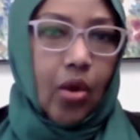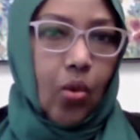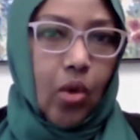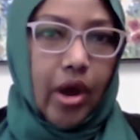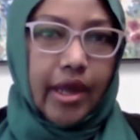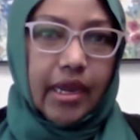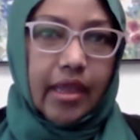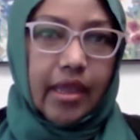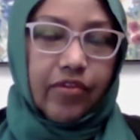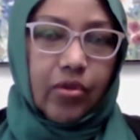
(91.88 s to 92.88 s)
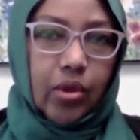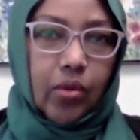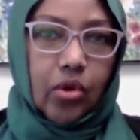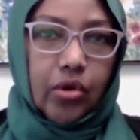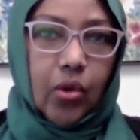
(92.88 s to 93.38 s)
One is we
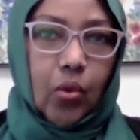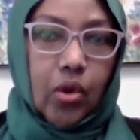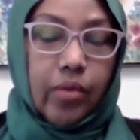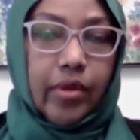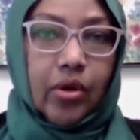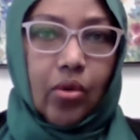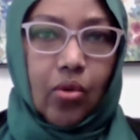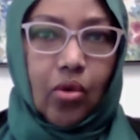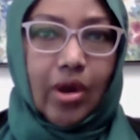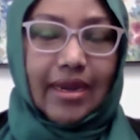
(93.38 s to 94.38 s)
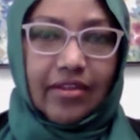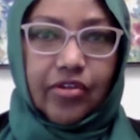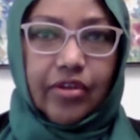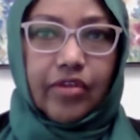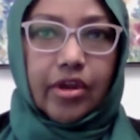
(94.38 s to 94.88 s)
work with women who are
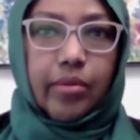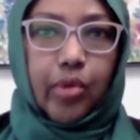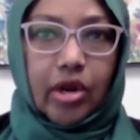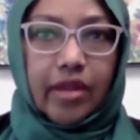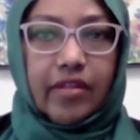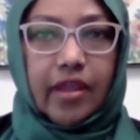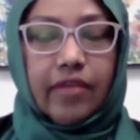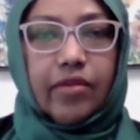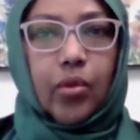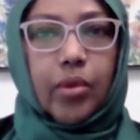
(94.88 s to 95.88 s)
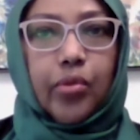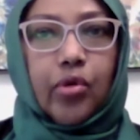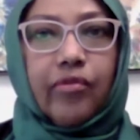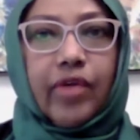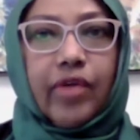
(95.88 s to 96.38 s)
interested in politics. So we
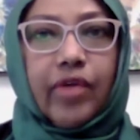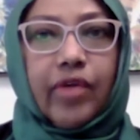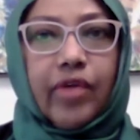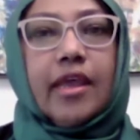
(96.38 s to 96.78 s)
provide